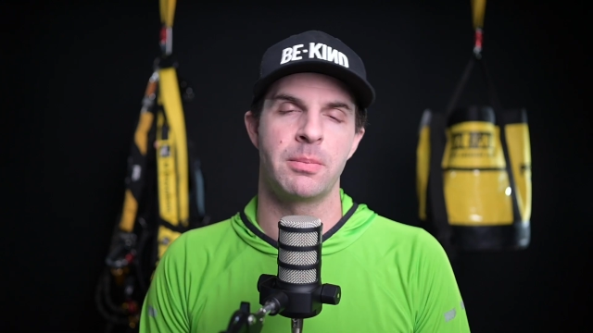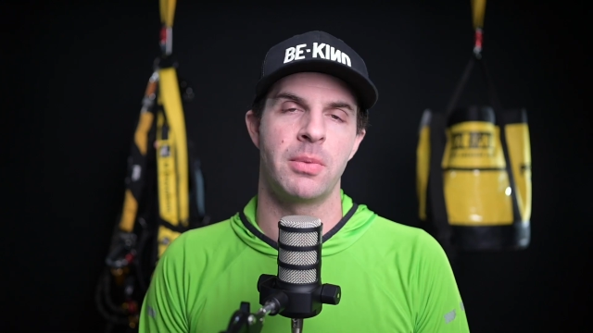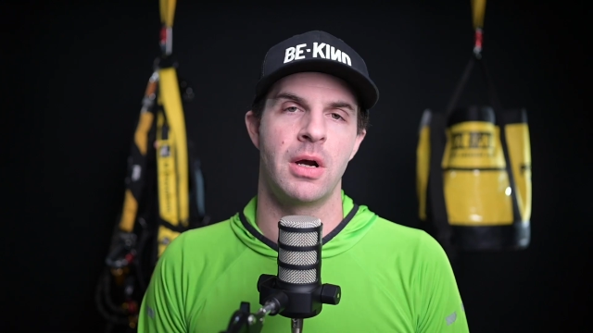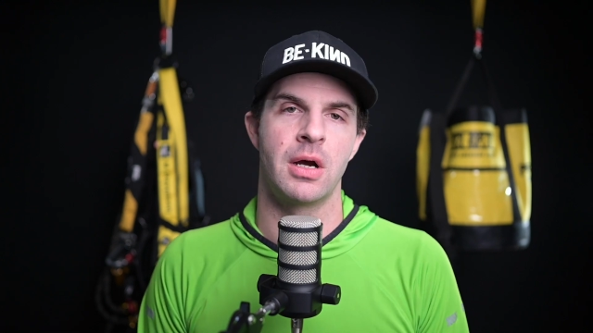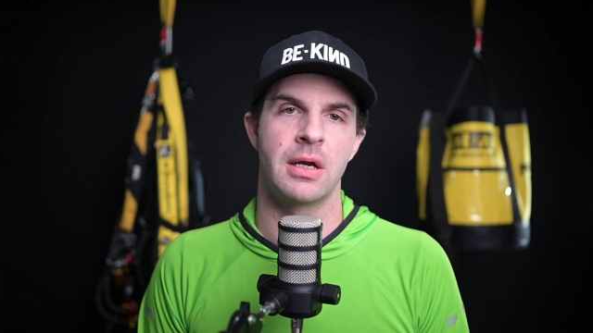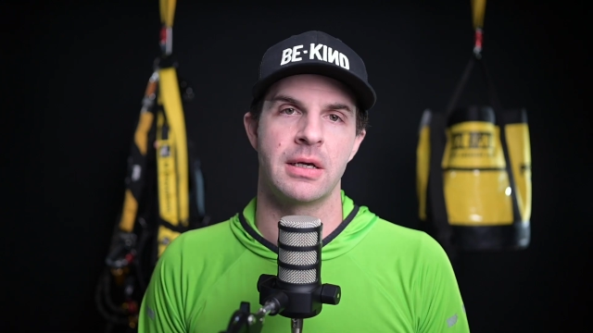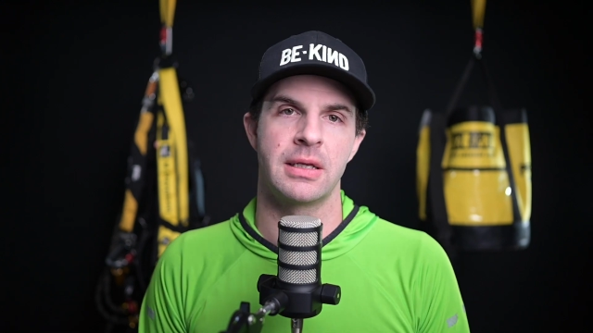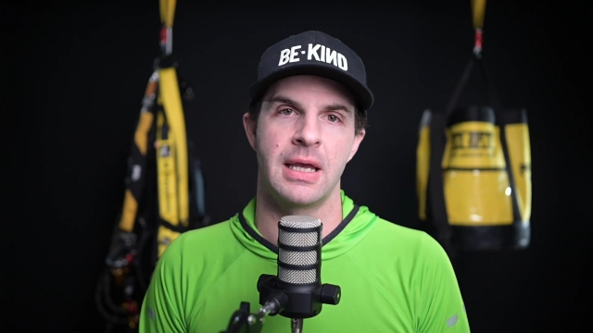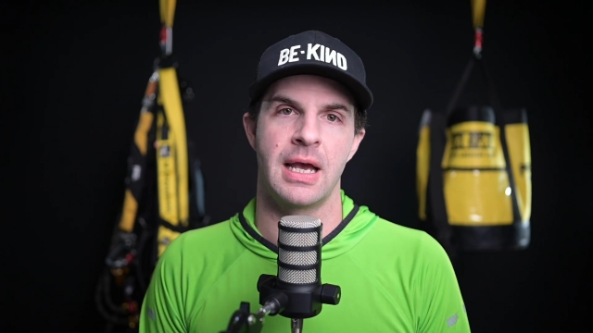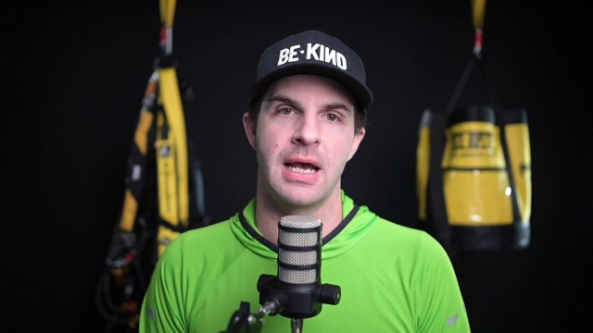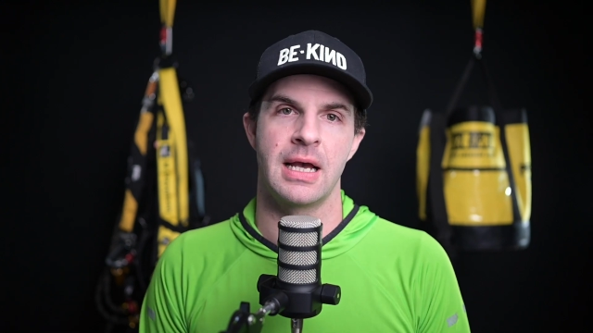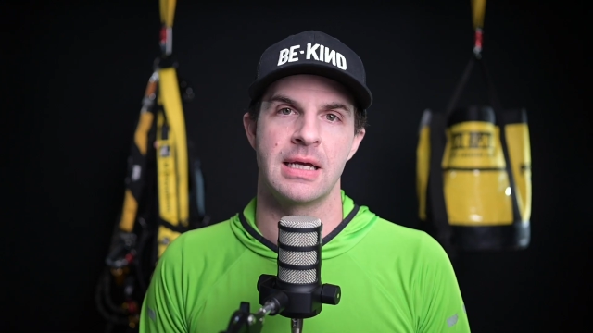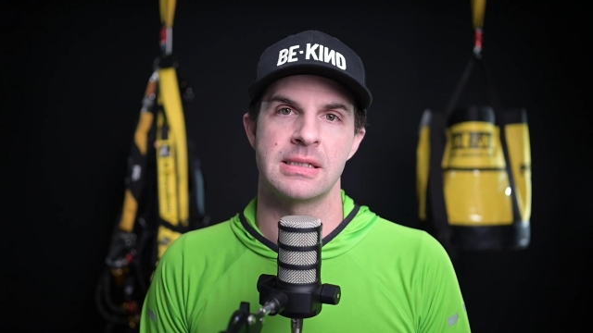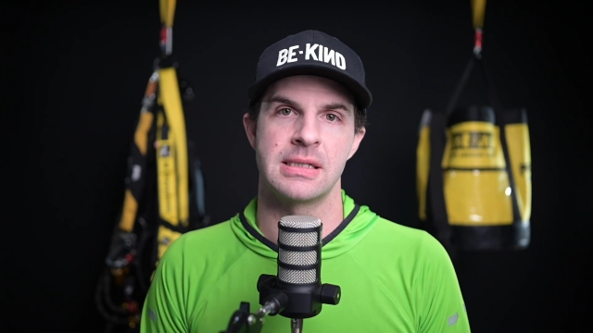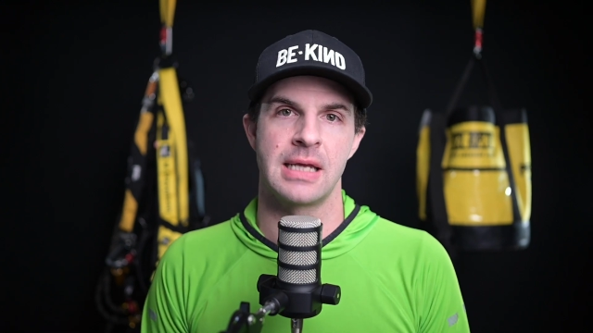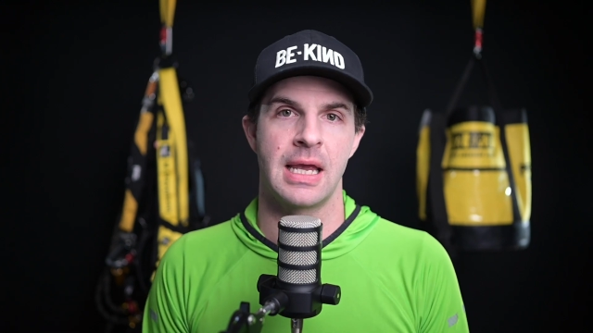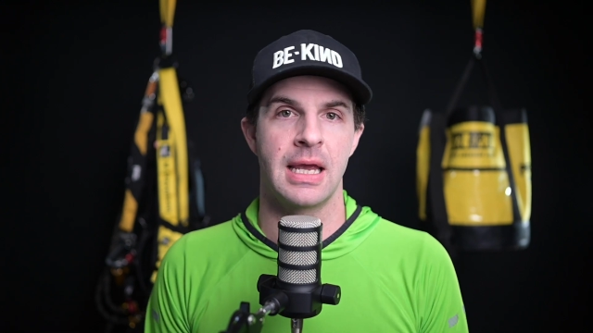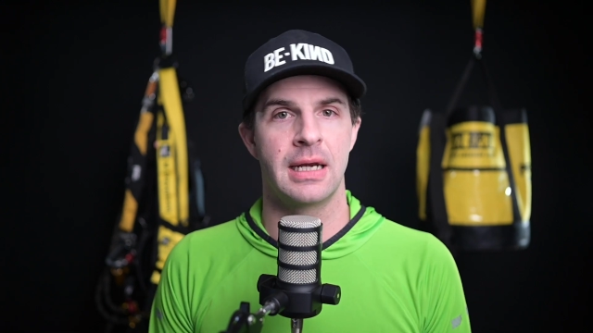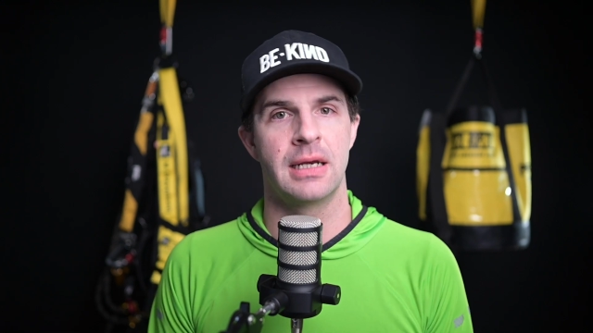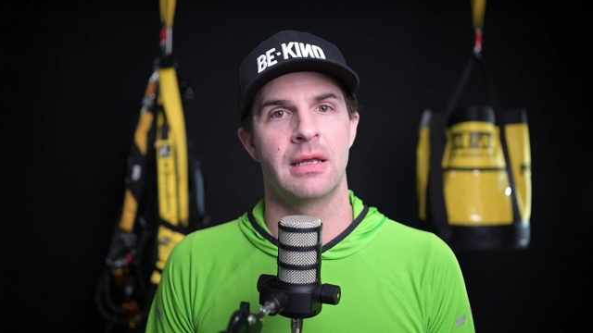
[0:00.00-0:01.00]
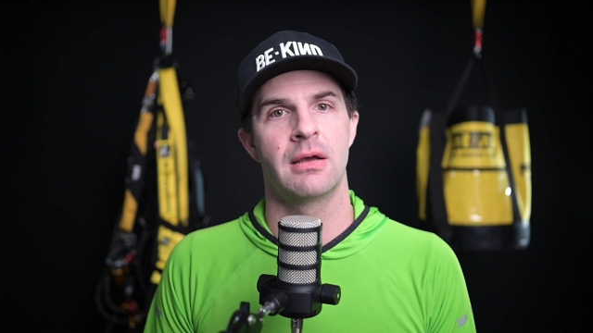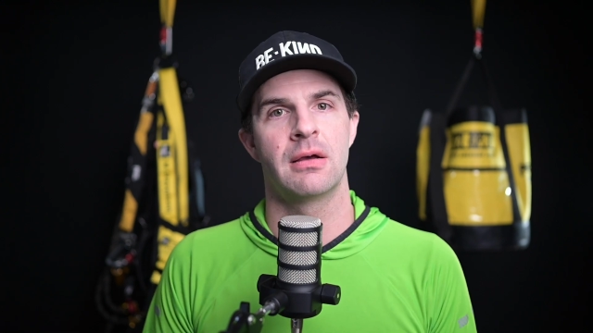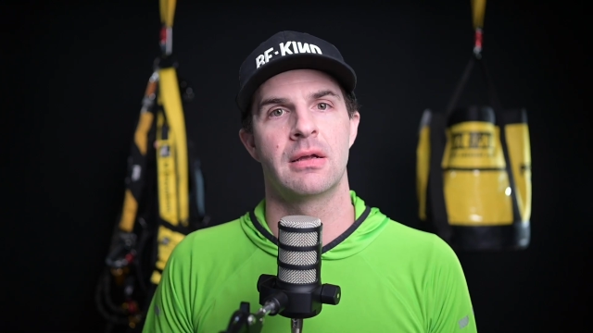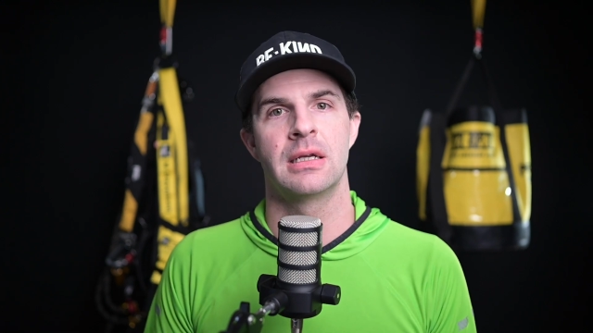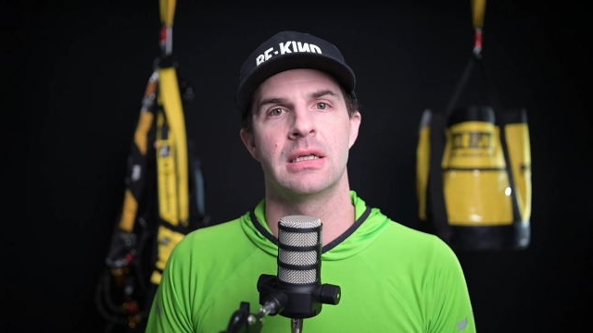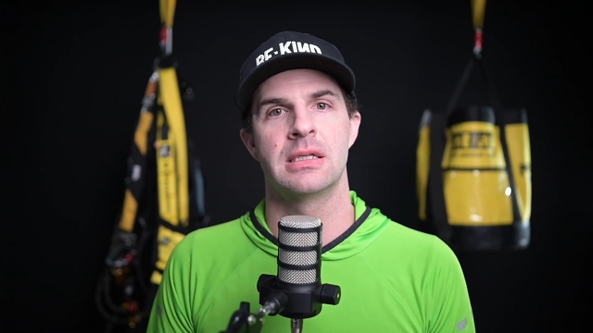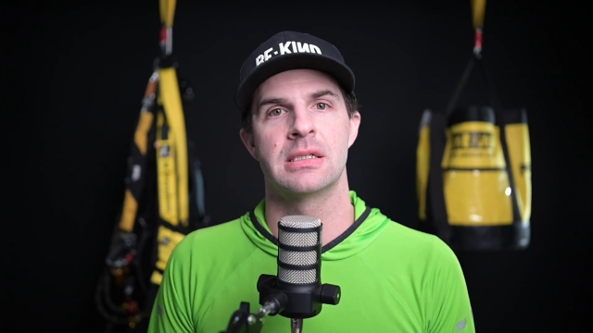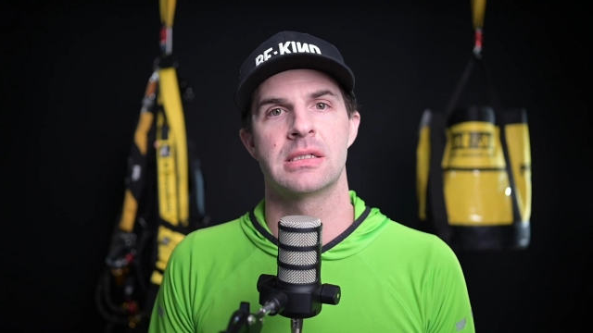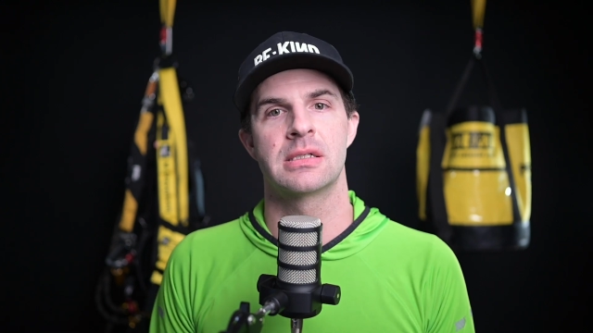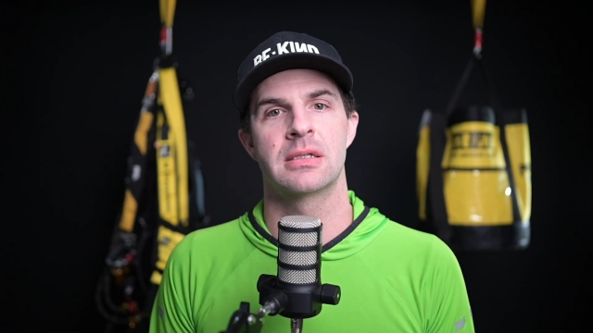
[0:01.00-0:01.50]
podcast and on
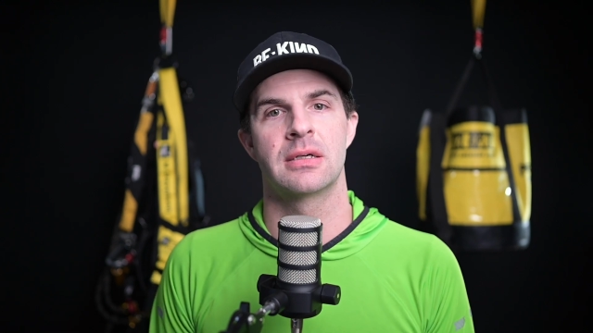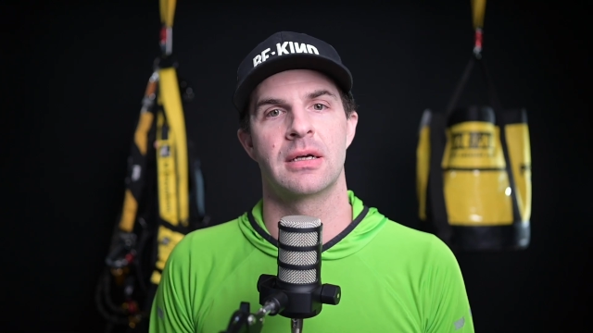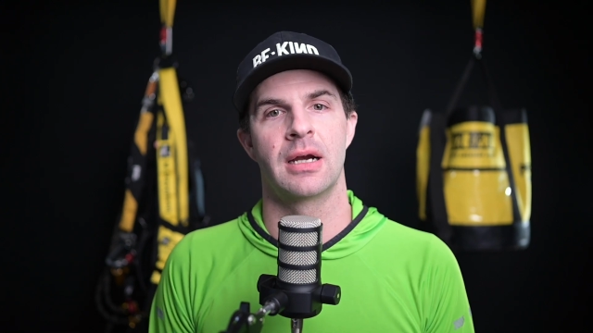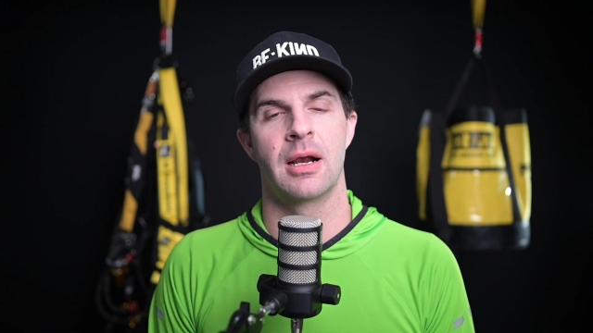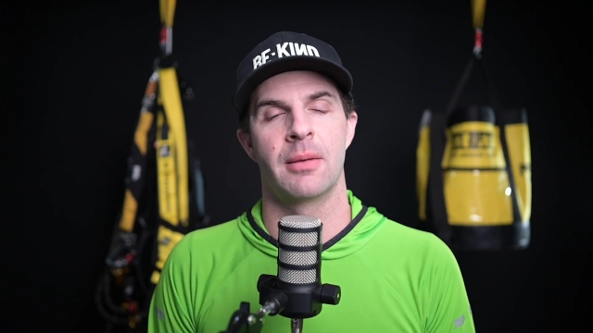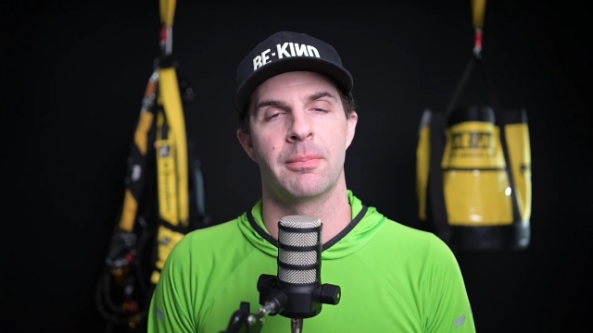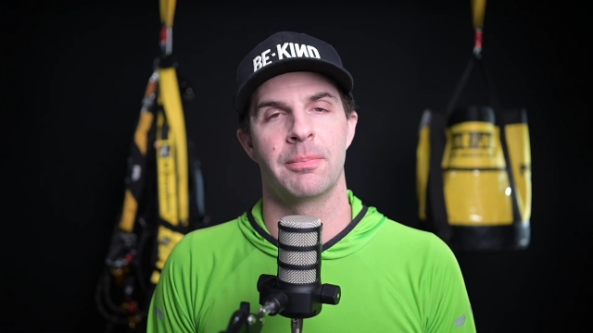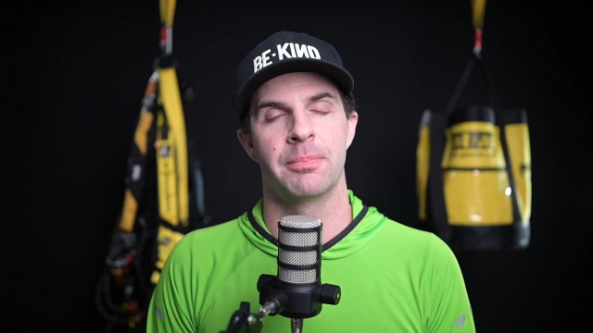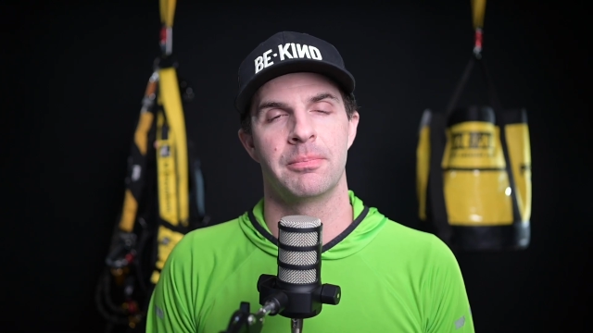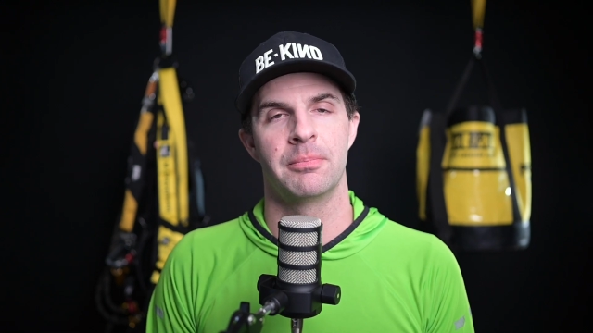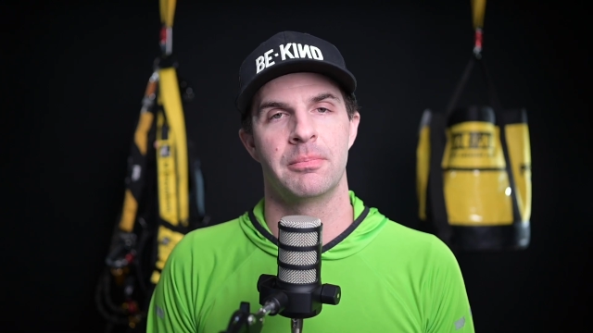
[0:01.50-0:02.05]
Instagram.